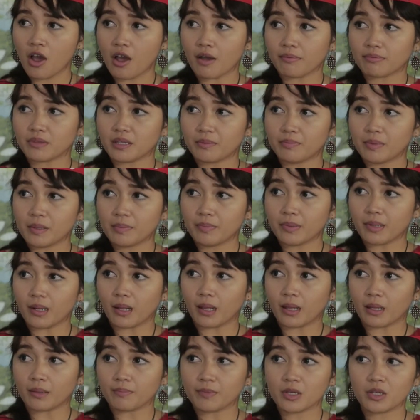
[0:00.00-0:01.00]
of the
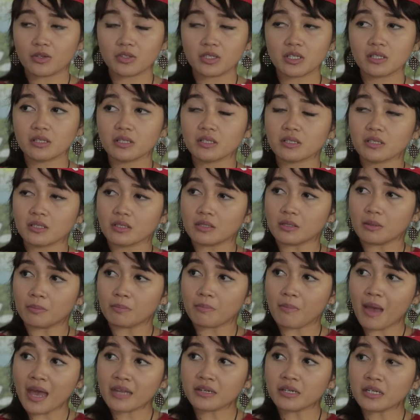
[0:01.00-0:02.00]
people, because this is the
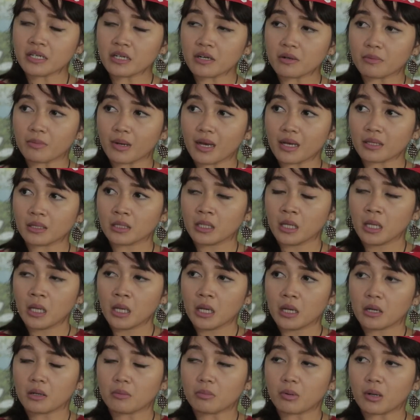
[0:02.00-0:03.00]
matter
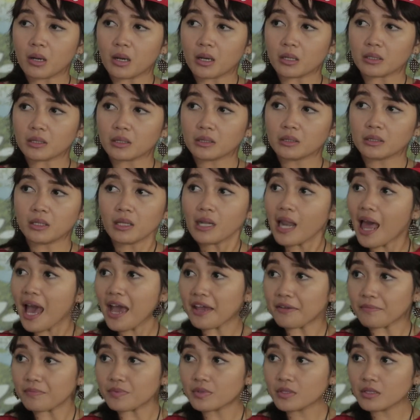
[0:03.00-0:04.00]
about the
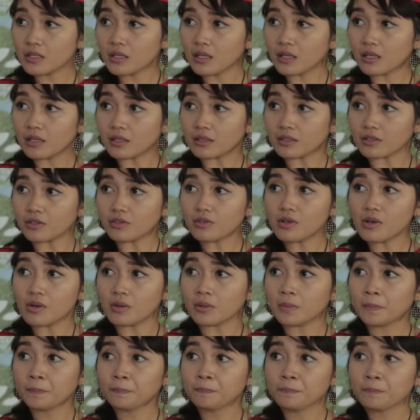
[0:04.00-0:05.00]
lives, you
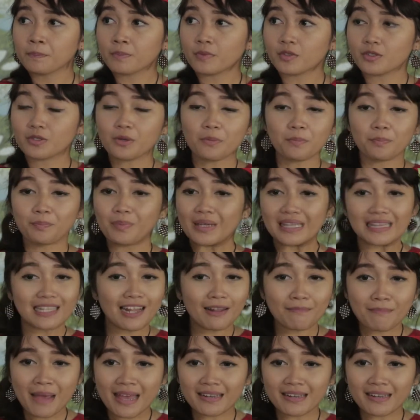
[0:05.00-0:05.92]
know. So peatland